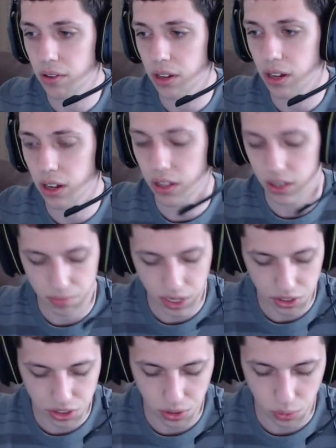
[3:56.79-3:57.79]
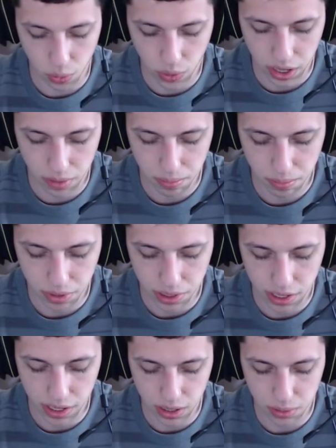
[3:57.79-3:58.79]
I'm not sure when, but
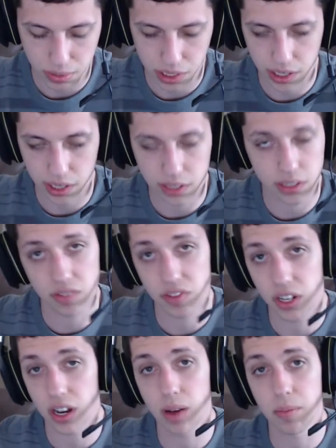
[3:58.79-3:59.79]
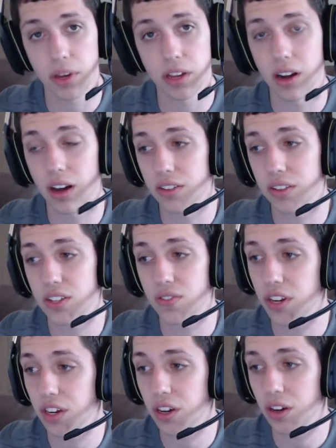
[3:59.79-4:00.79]
it'll be like leave a comment on this
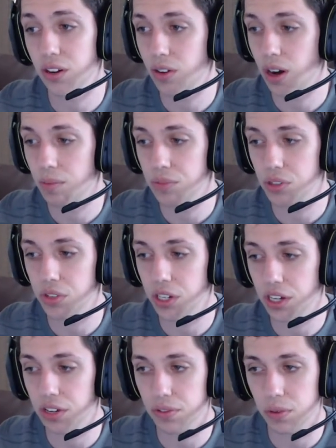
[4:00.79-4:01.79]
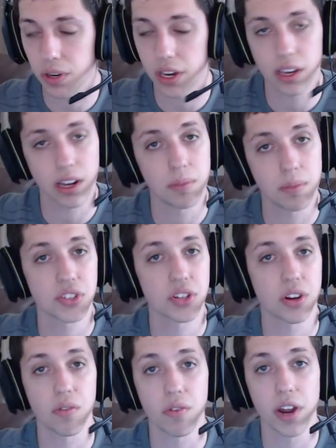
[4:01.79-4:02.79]
video. I'm doing a giveaway, and I'm just going to
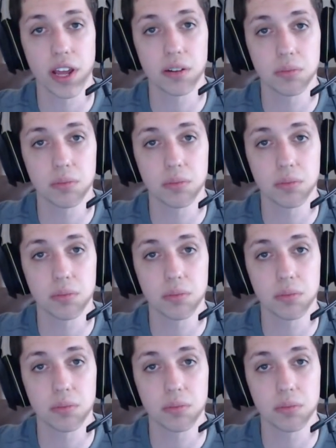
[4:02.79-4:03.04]
randomly